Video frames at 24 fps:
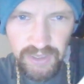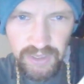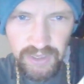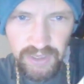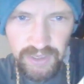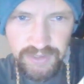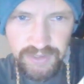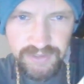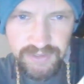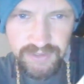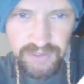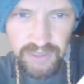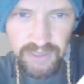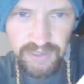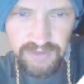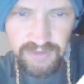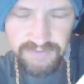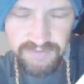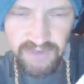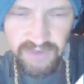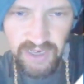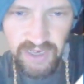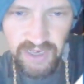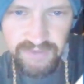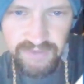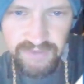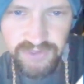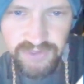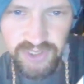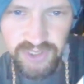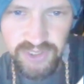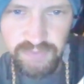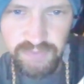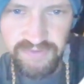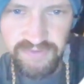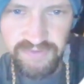1895,
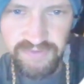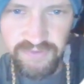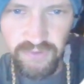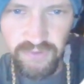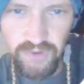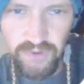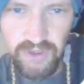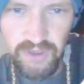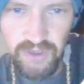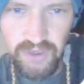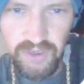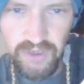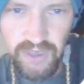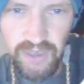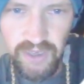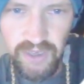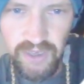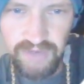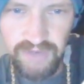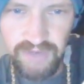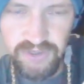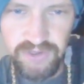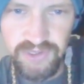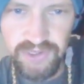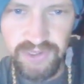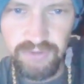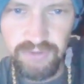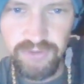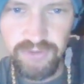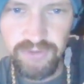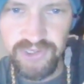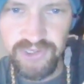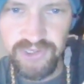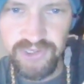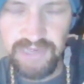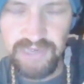just before, after, it
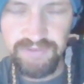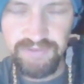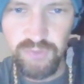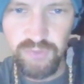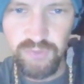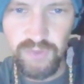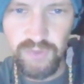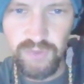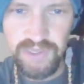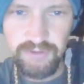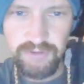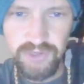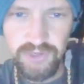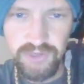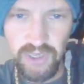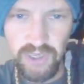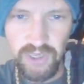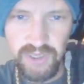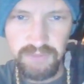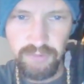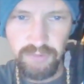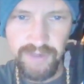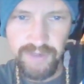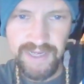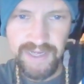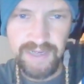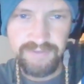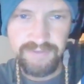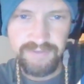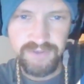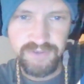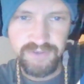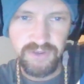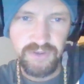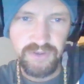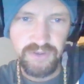was the seventh one they were talking about, right
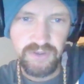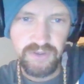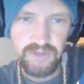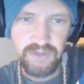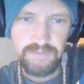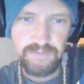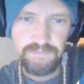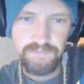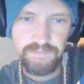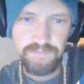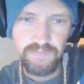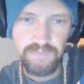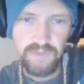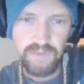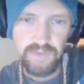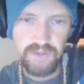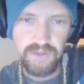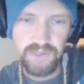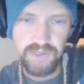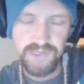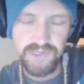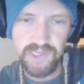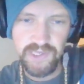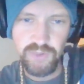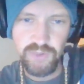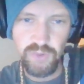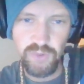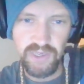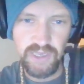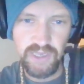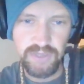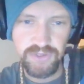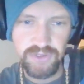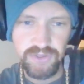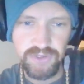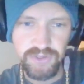after the sixth one
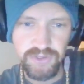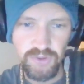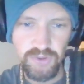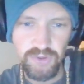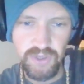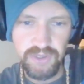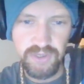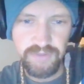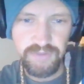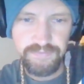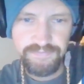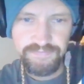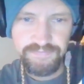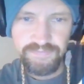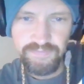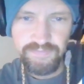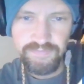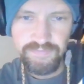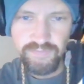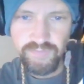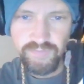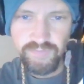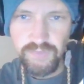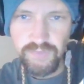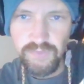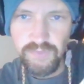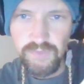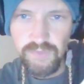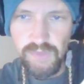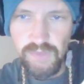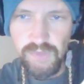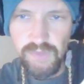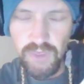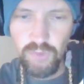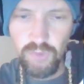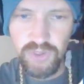got destroyed,
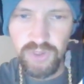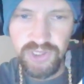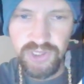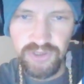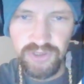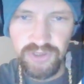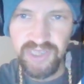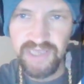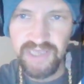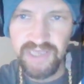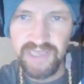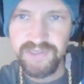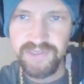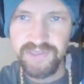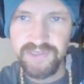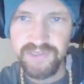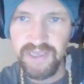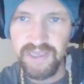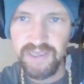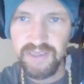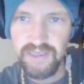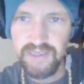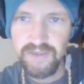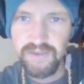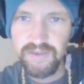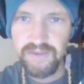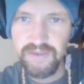which still stands today.